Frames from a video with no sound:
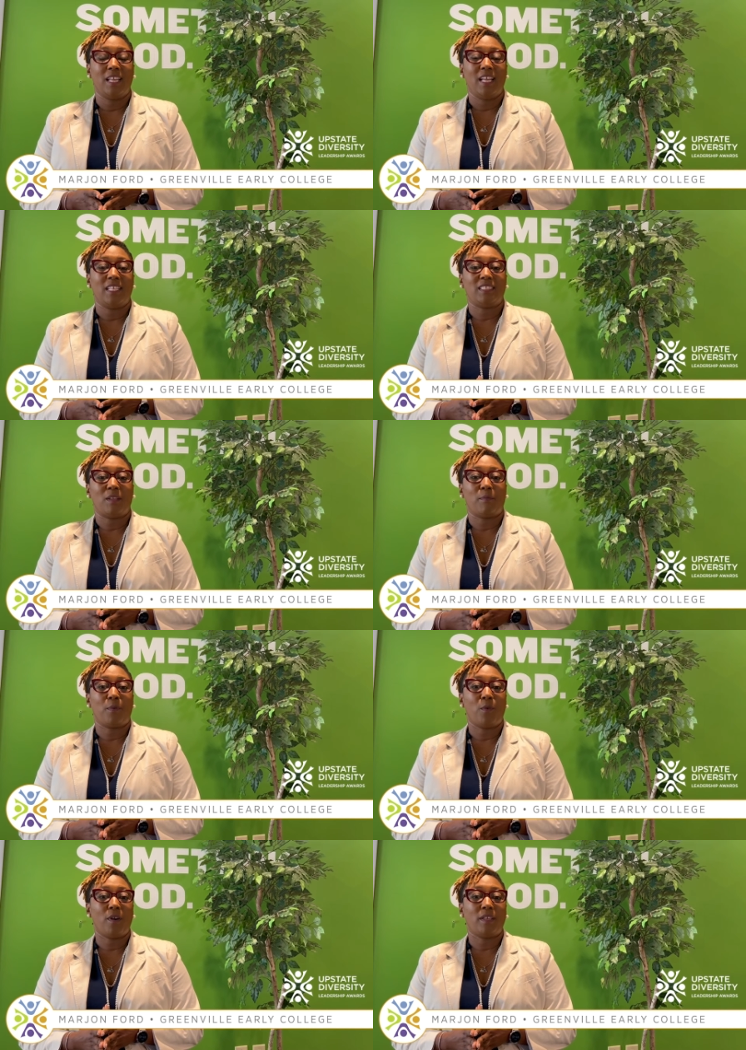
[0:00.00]
it's
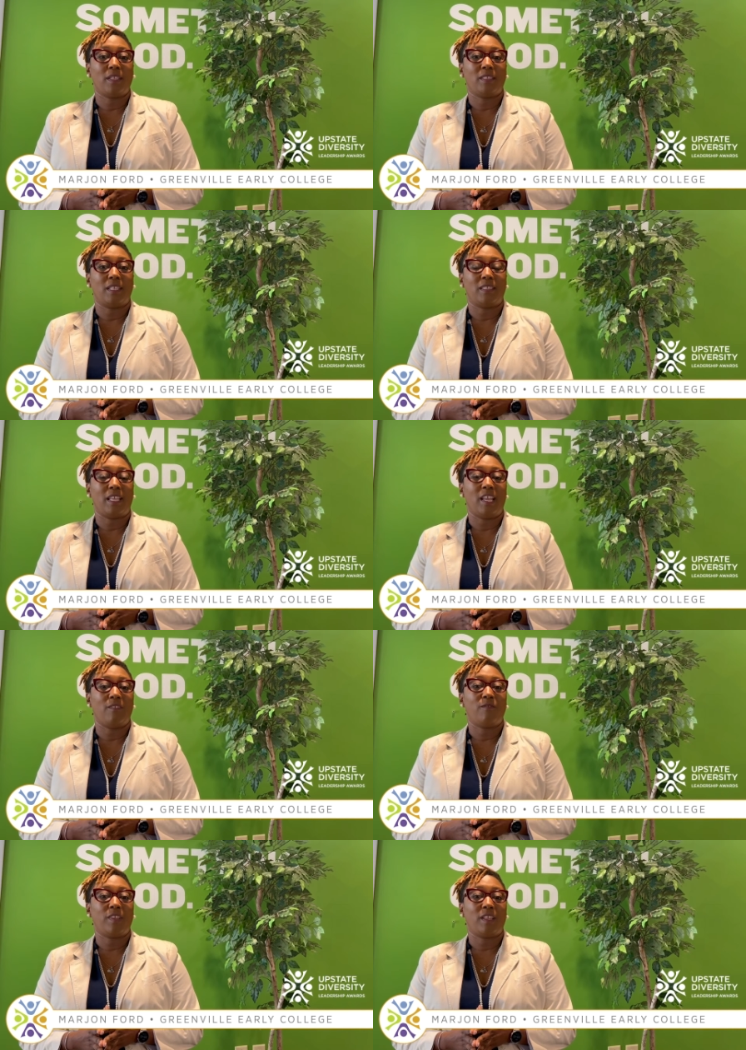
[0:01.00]
important that
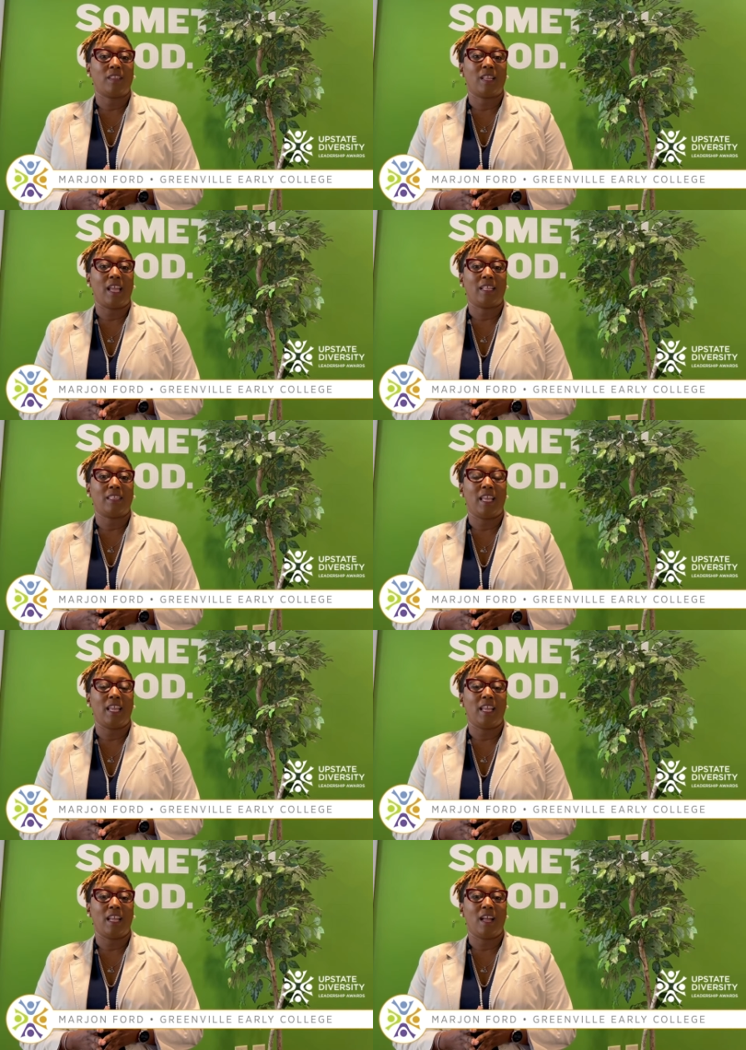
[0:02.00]
they feel like
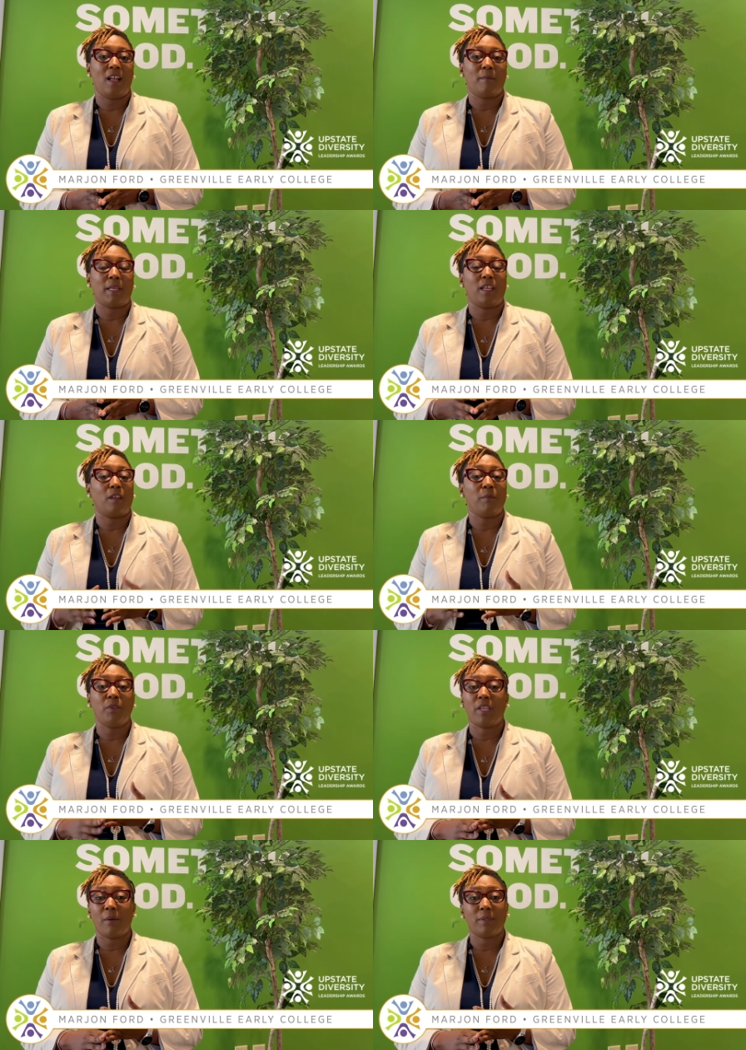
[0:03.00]
they um, can
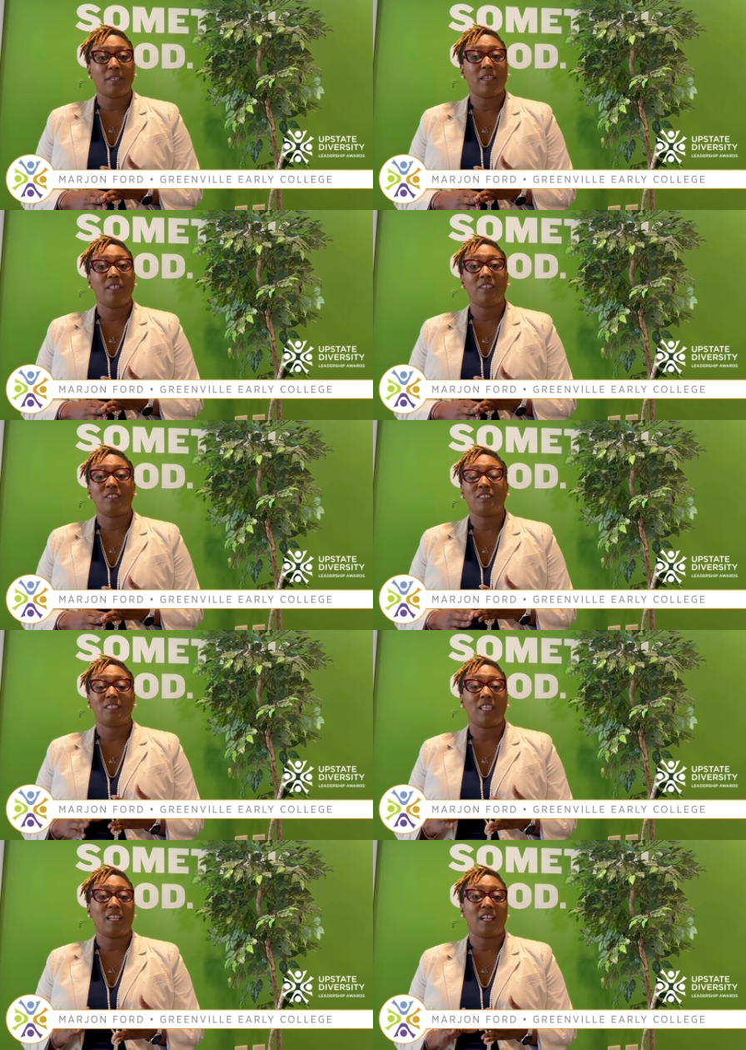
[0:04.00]
communicate with others,
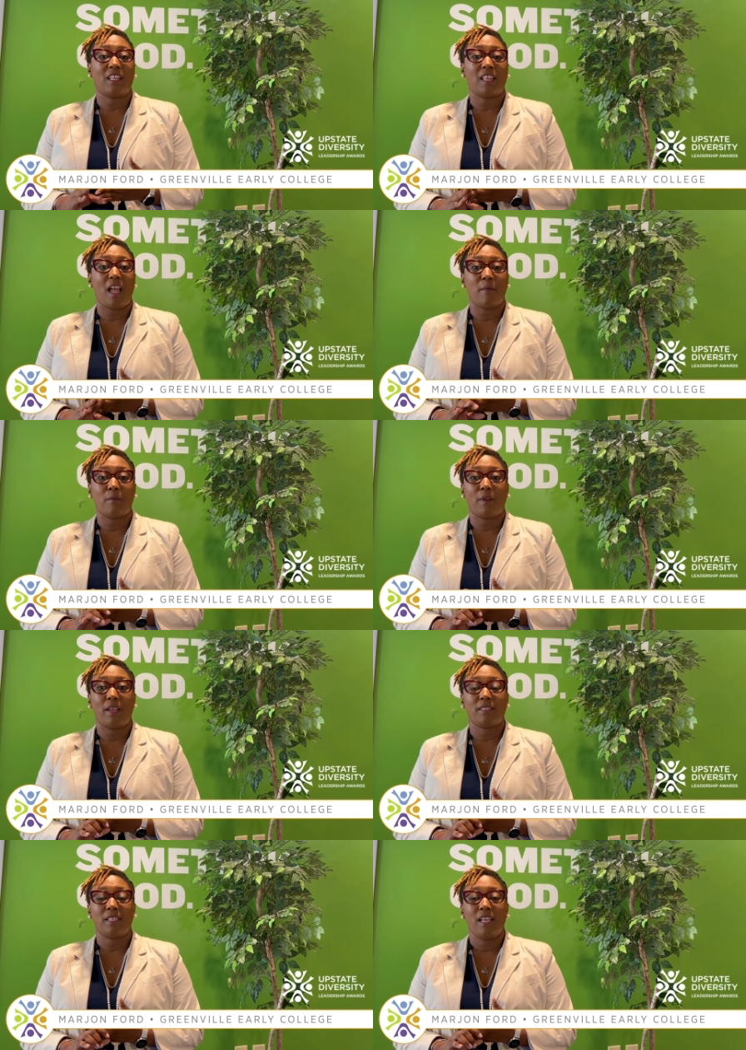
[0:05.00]
that they can
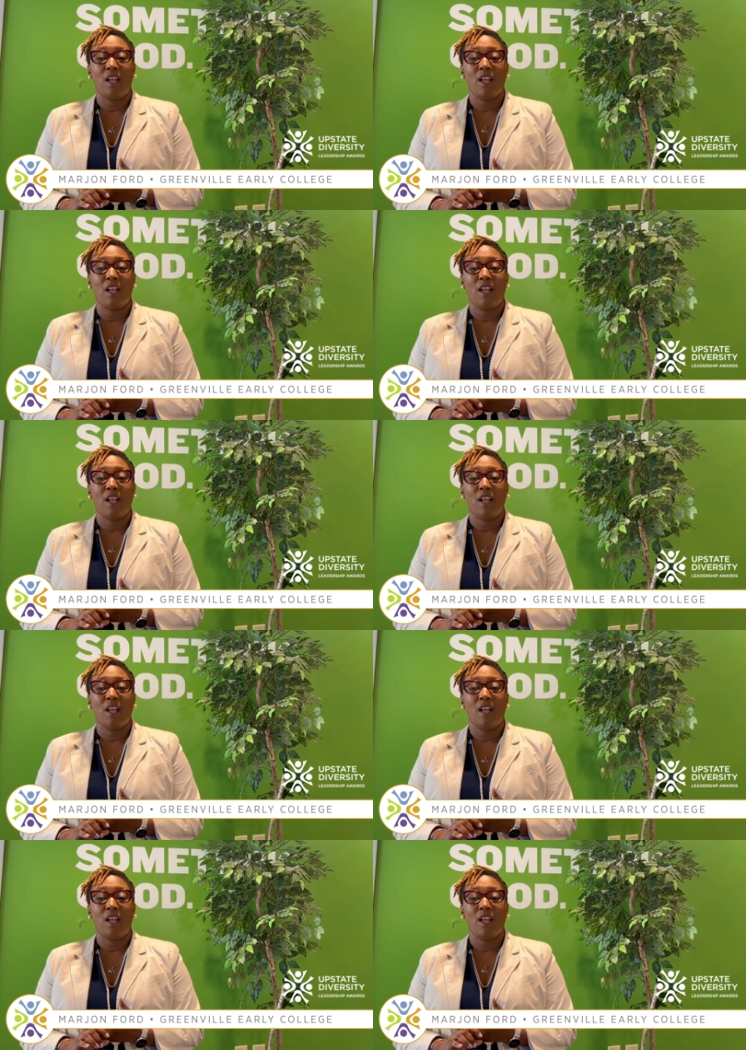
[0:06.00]
collaborate,